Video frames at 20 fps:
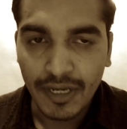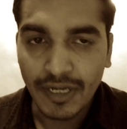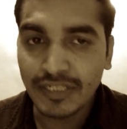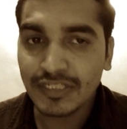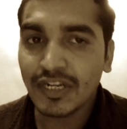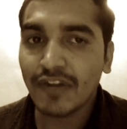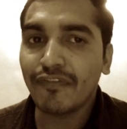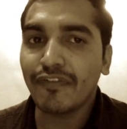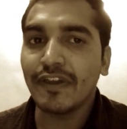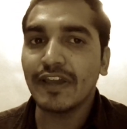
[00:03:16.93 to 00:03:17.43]

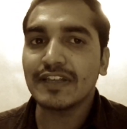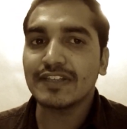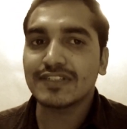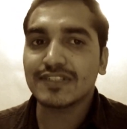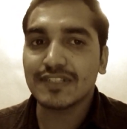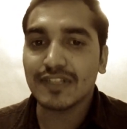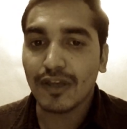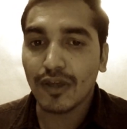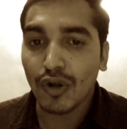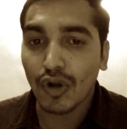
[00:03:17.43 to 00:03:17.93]

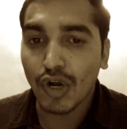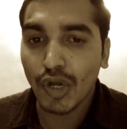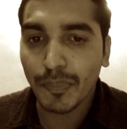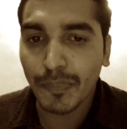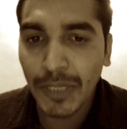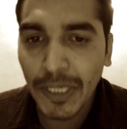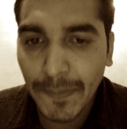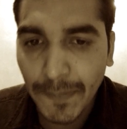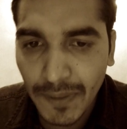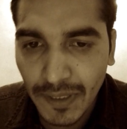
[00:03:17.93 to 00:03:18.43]
Interface, a lot
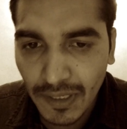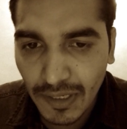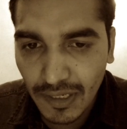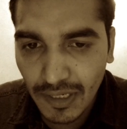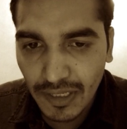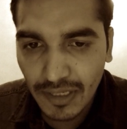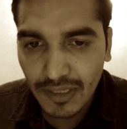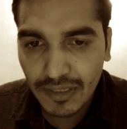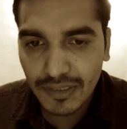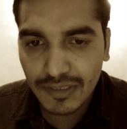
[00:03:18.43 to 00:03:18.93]
of
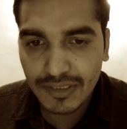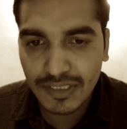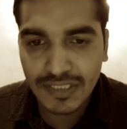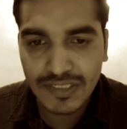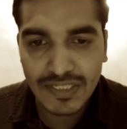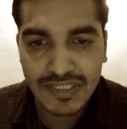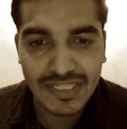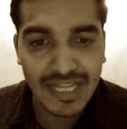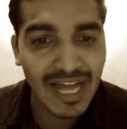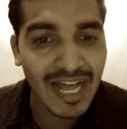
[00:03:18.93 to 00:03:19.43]
people,
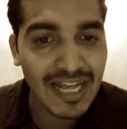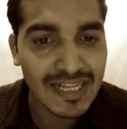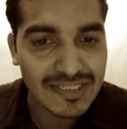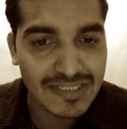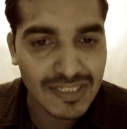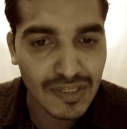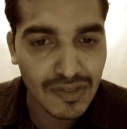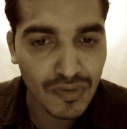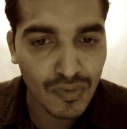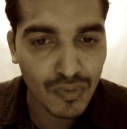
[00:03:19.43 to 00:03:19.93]
this is
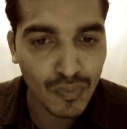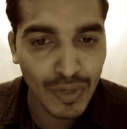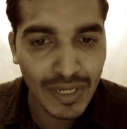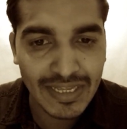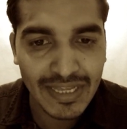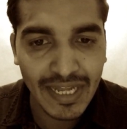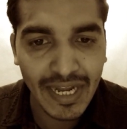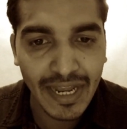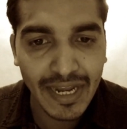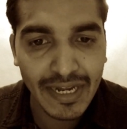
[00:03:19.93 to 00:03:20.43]
asked
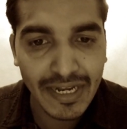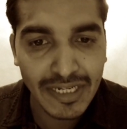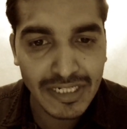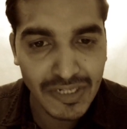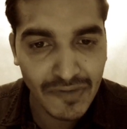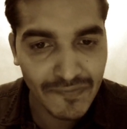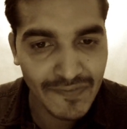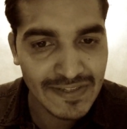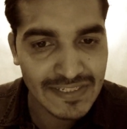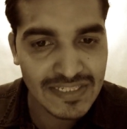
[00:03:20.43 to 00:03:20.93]
whether an
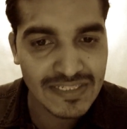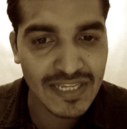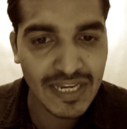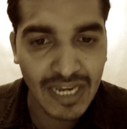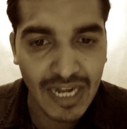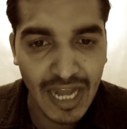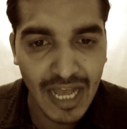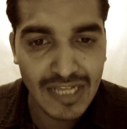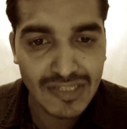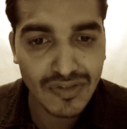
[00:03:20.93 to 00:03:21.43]
interface is a
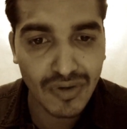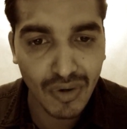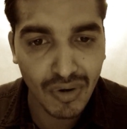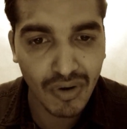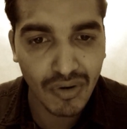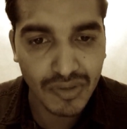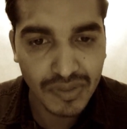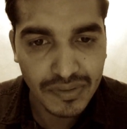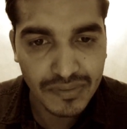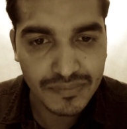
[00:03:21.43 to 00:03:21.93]
class or
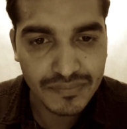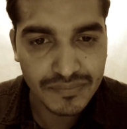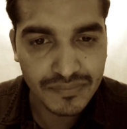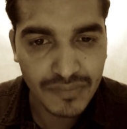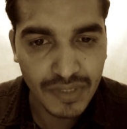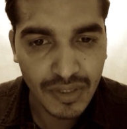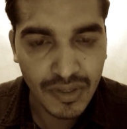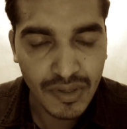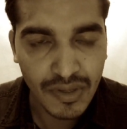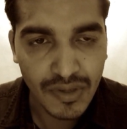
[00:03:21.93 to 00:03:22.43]
not.
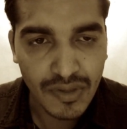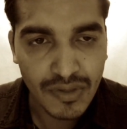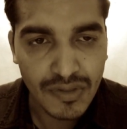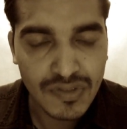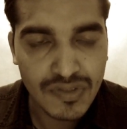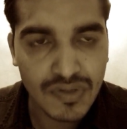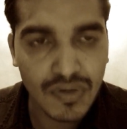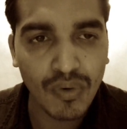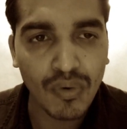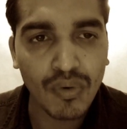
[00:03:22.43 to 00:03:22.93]

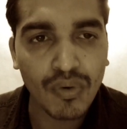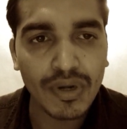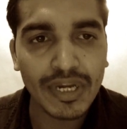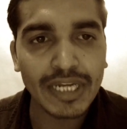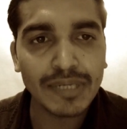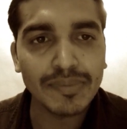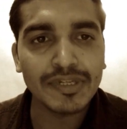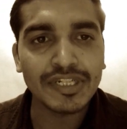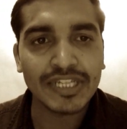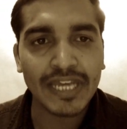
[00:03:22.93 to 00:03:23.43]
So
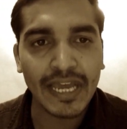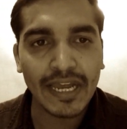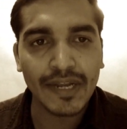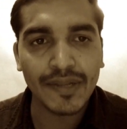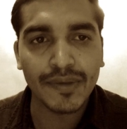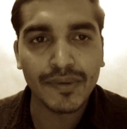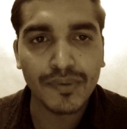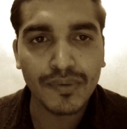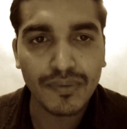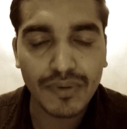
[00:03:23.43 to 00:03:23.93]
let me tell
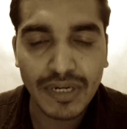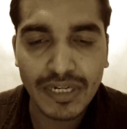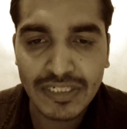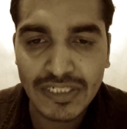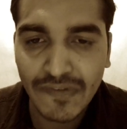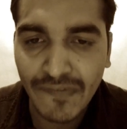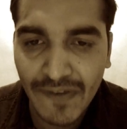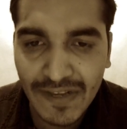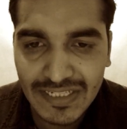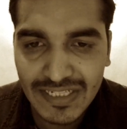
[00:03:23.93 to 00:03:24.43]
you,
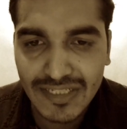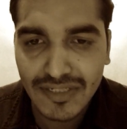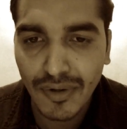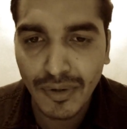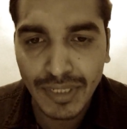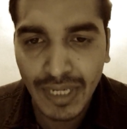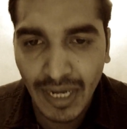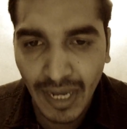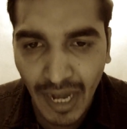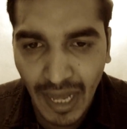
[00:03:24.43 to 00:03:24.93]
interface is
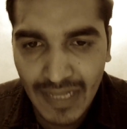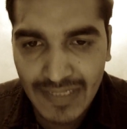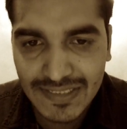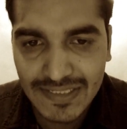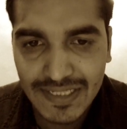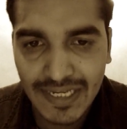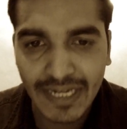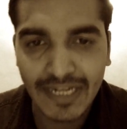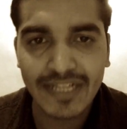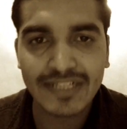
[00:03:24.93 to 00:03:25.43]
not a
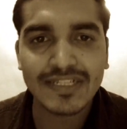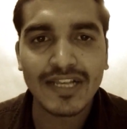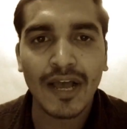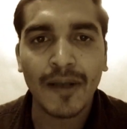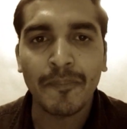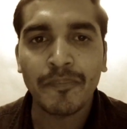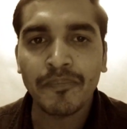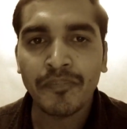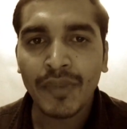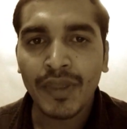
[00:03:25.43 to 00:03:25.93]
class. It is
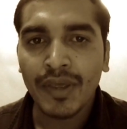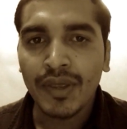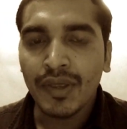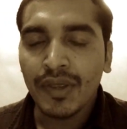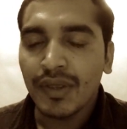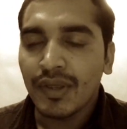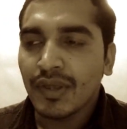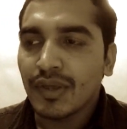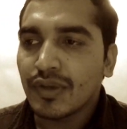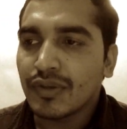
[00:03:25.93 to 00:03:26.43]
a,
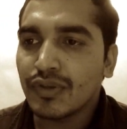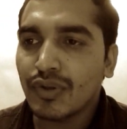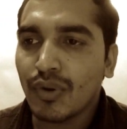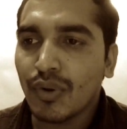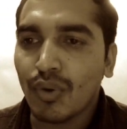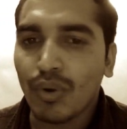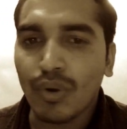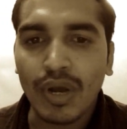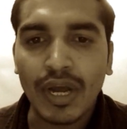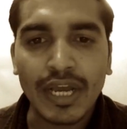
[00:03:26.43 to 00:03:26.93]

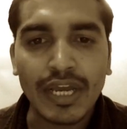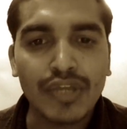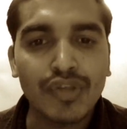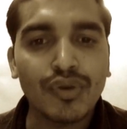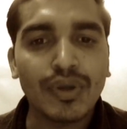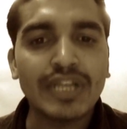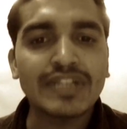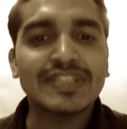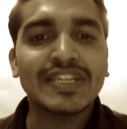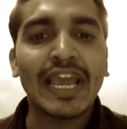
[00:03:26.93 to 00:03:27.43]

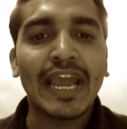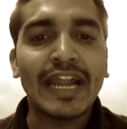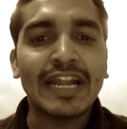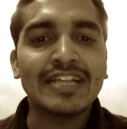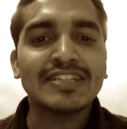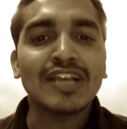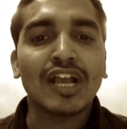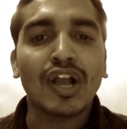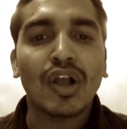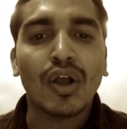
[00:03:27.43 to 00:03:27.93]
you can say it
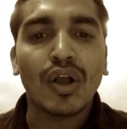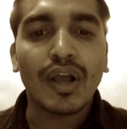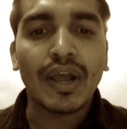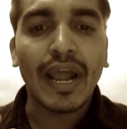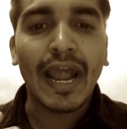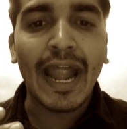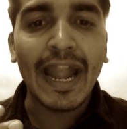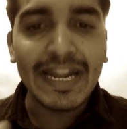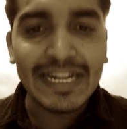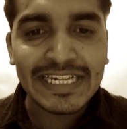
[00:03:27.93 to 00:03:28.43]
is an
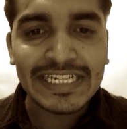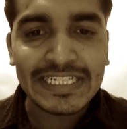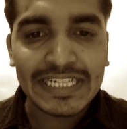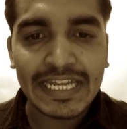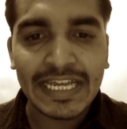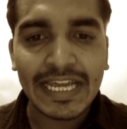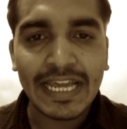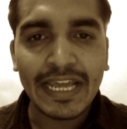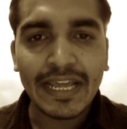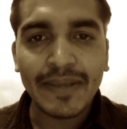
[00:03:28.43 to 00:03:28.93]

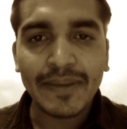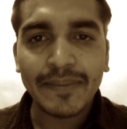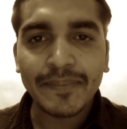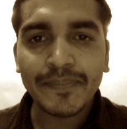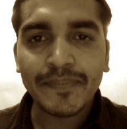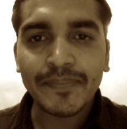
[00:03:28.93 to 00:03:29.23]
entity